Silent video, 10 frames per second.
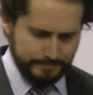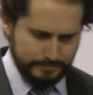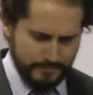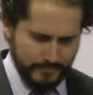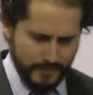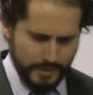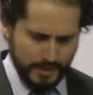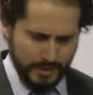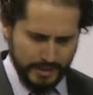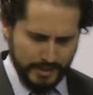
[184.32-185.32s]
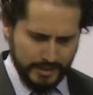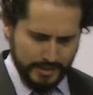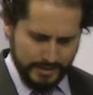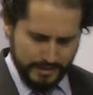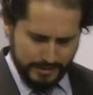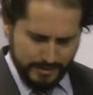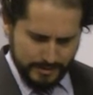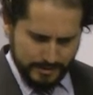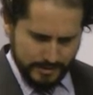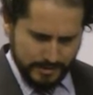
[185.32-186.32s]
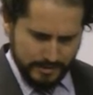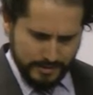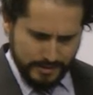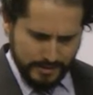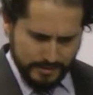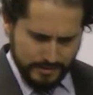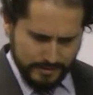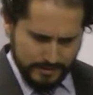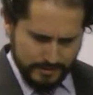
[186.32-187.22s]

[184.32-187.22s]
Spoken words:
[no speech]